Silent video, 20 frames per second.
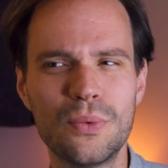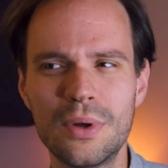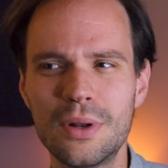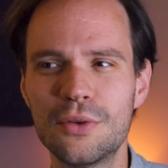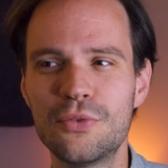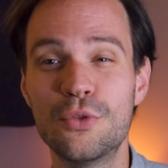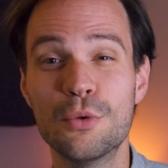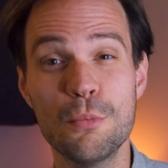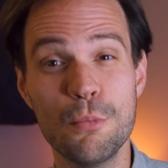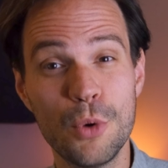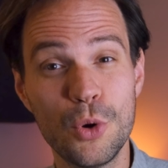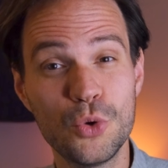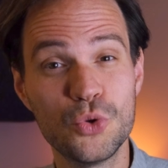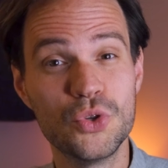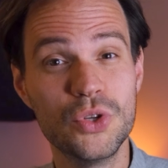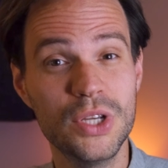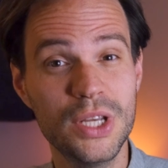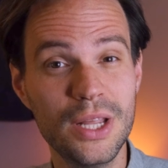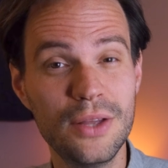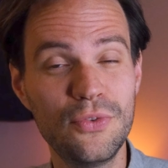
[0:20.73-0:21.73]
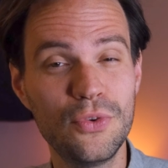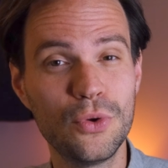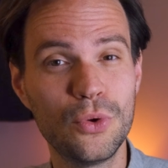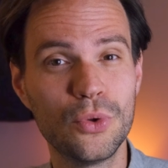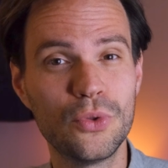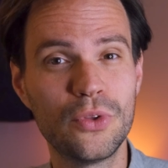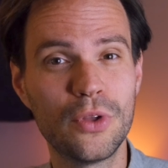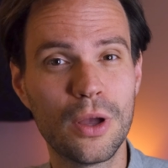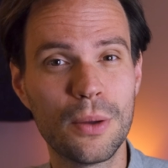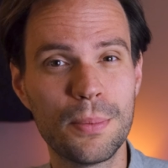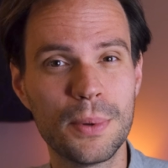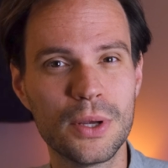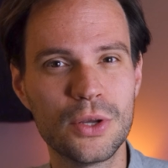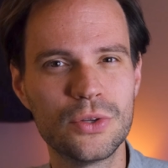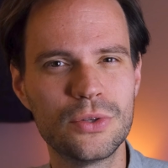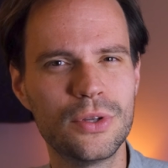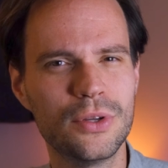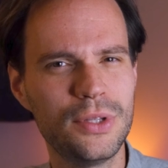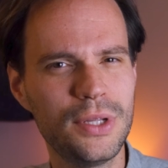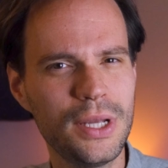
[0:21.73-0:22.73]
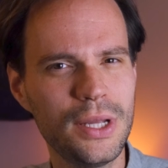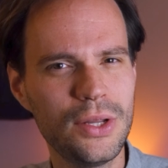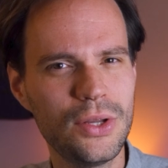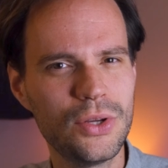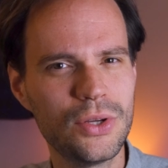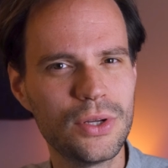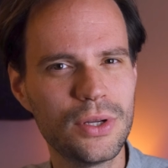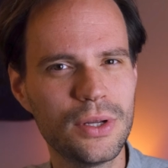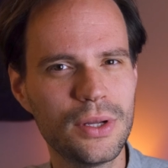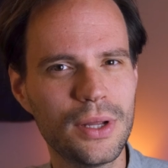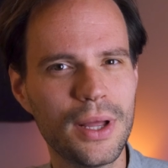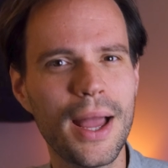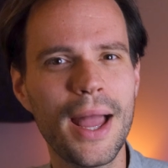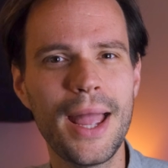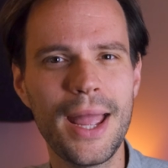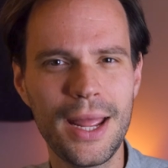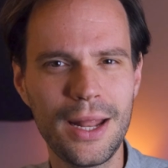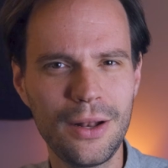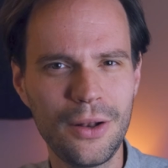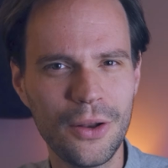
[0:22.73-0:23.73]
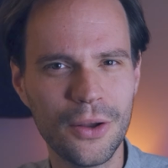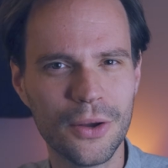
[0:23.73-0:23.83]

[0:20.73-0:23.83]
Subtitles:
one of the most difficult topics to teach and